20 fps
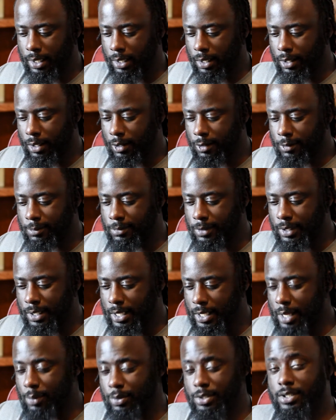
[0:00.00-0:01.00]

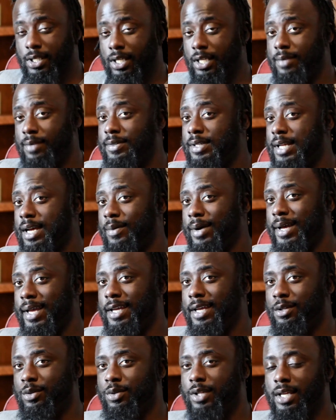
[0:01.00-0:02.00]
I would say even how I
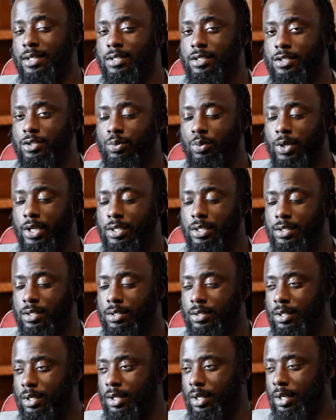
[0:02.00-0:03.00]
handled that
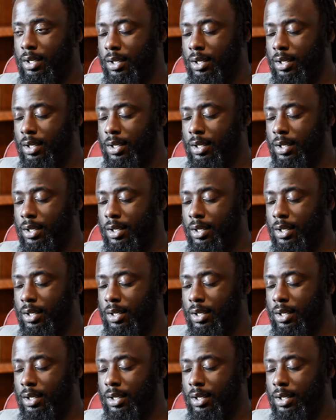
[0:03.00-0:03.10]
situation